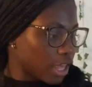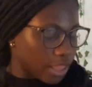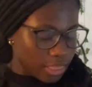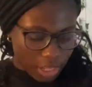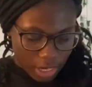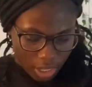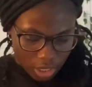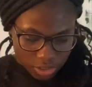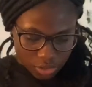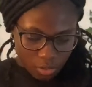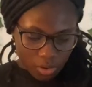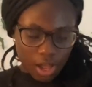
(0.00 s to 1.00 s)
And then I
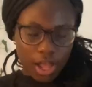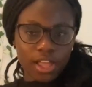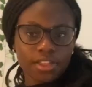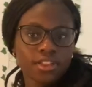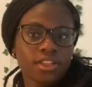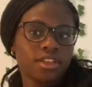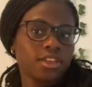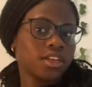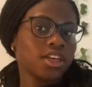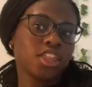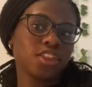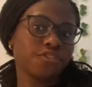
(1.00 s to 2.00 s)
also
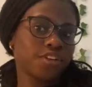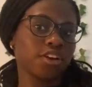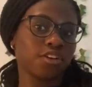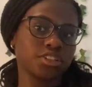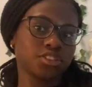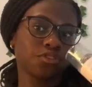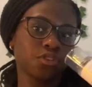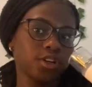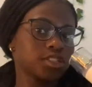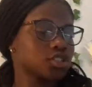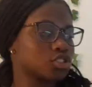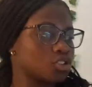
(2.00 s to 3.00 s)
got the fragrance, of
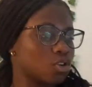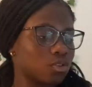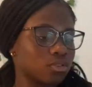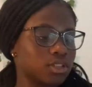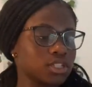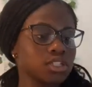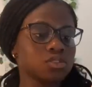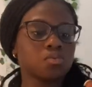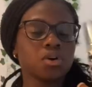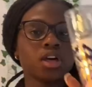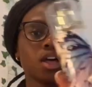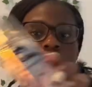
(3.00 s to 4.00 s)
course. So this is
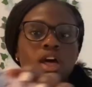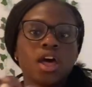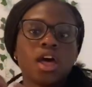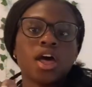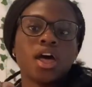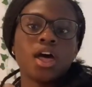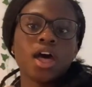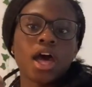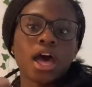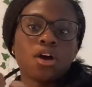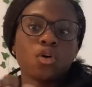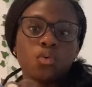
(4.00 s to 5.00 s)
what
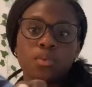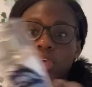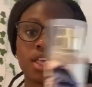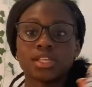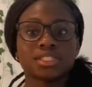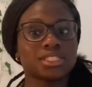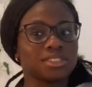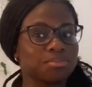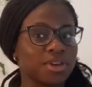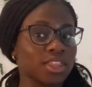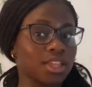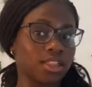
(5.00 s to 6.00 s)
I will be
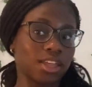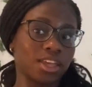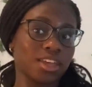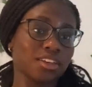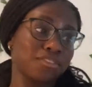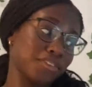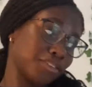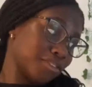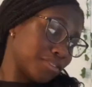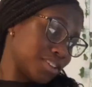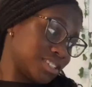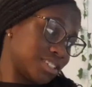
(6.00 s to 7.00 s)
smelling like for the
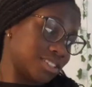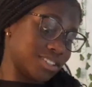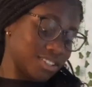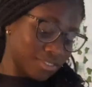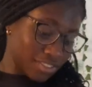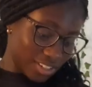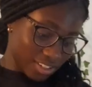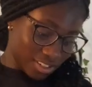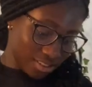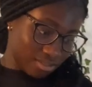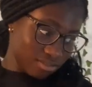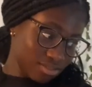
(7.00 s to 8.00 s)
rest of the
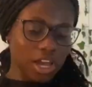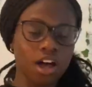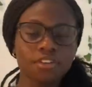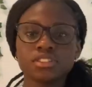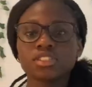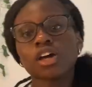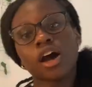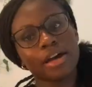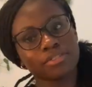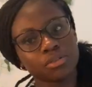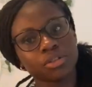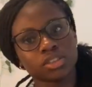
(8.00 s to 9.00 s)
year. Obviously, I'll
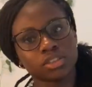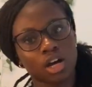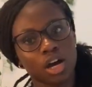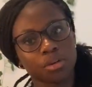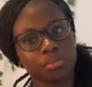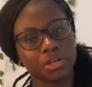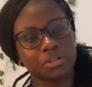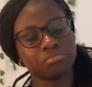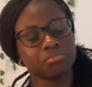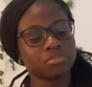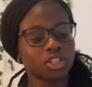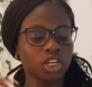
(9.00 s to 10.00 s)
have to restock, but
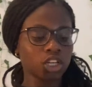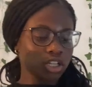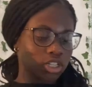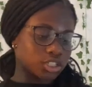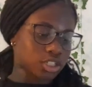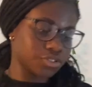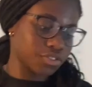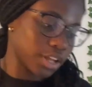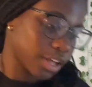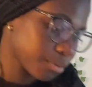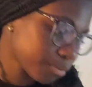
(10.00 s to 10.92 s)
just for now.